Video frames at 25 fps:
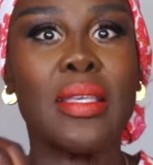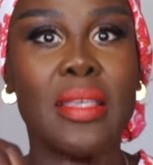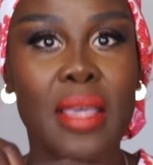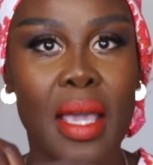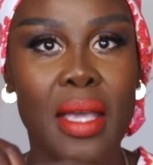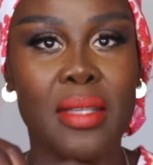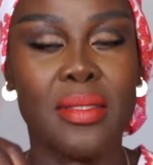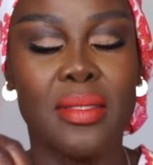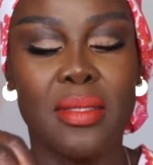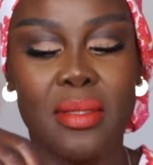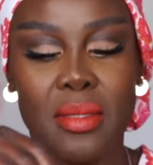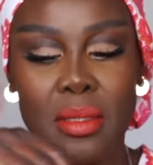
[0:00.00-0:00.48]

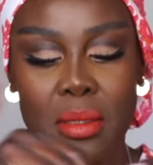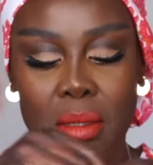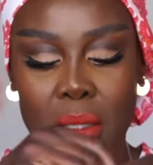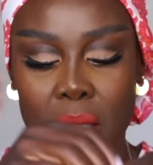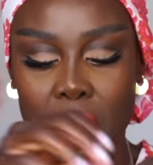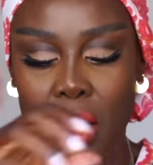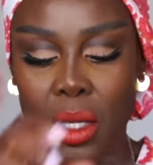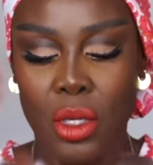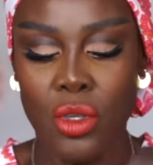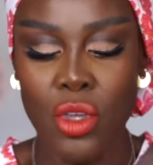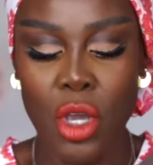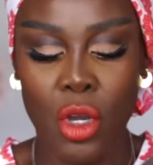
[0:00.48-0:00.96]
yes,
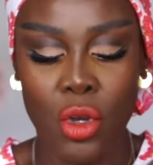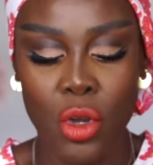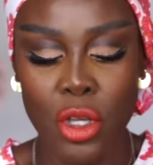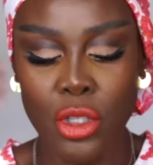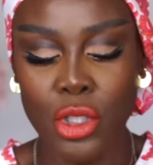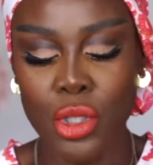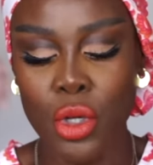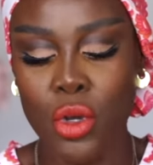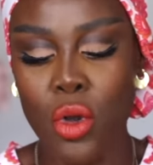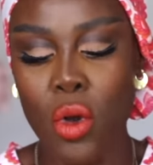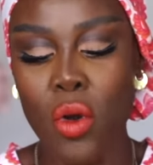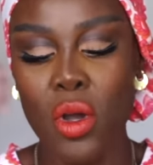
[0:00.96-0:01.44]
you're going
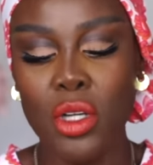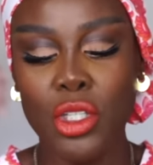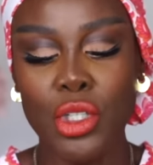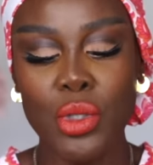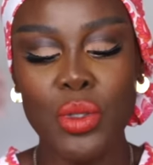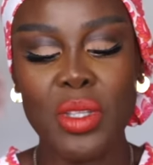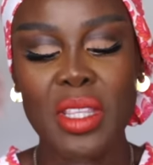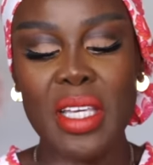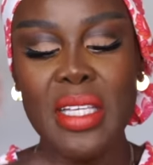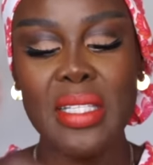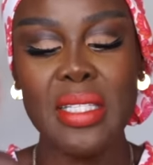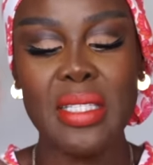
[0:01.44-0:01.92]
to go onto
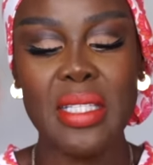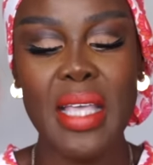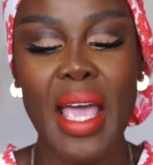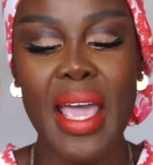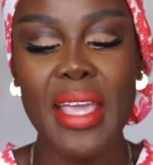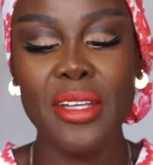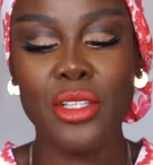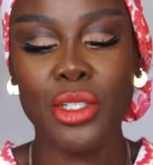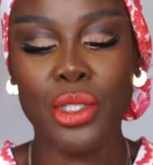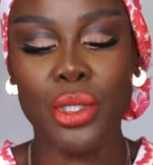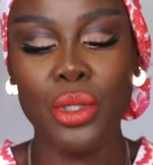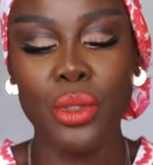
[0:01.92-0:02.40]
this
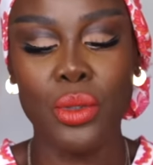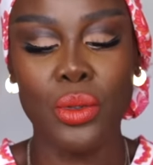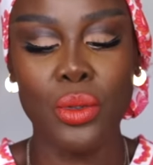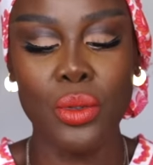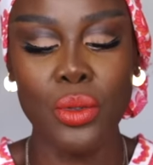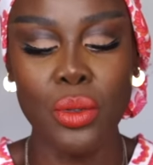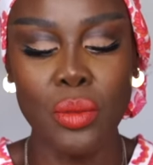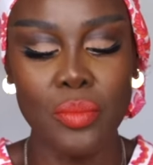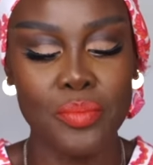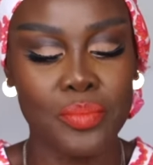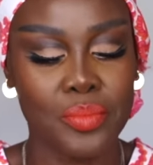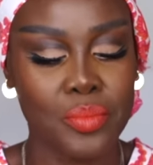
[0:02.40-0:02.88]
side
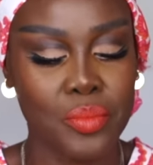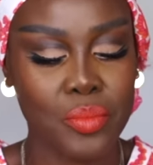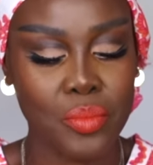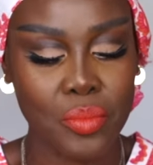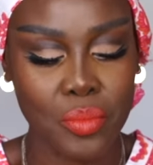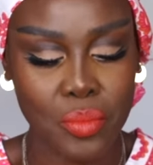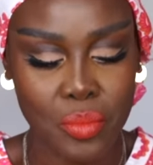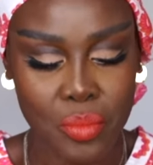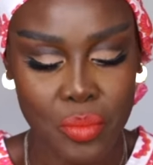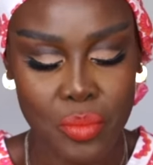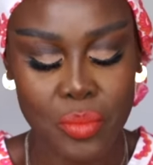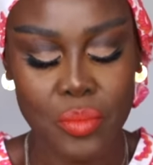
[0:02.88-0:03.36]
too.
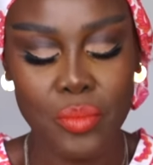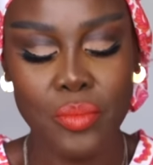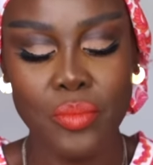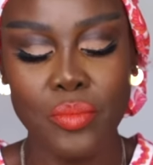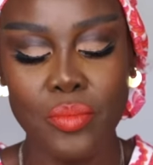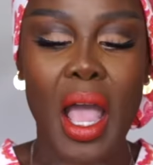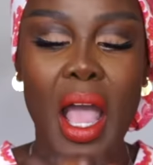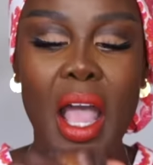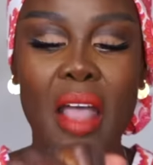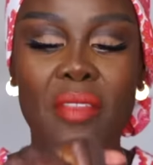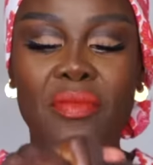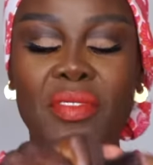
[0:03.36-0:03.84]

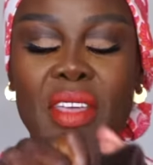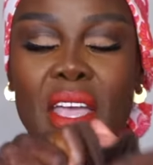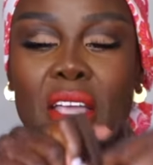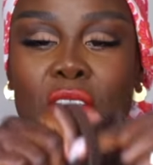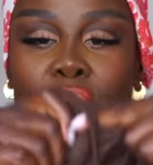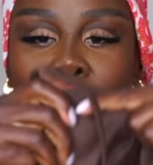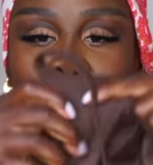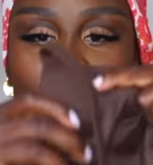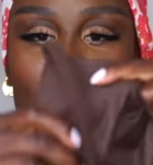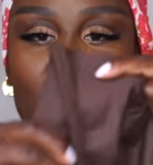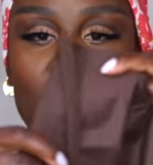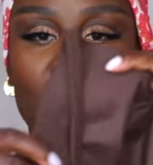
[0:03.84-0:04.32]
And
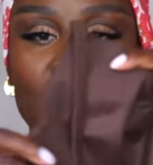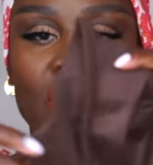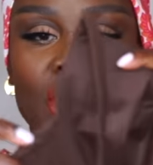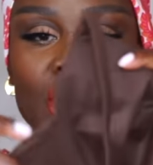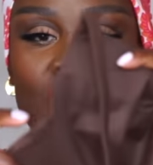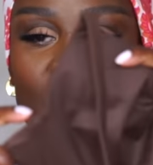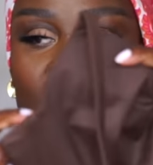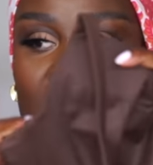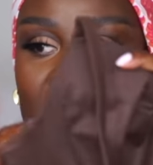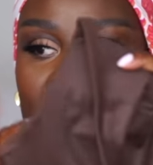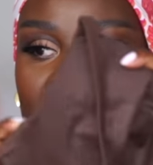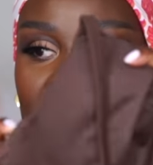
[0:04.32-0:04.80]
then you are going
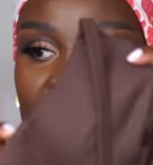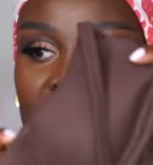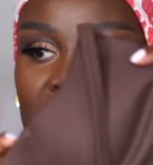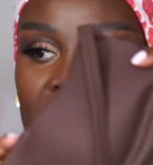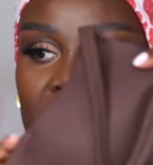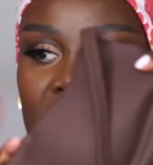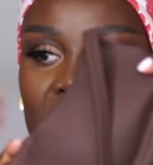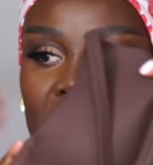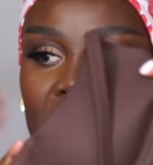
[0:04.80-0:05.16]
to cut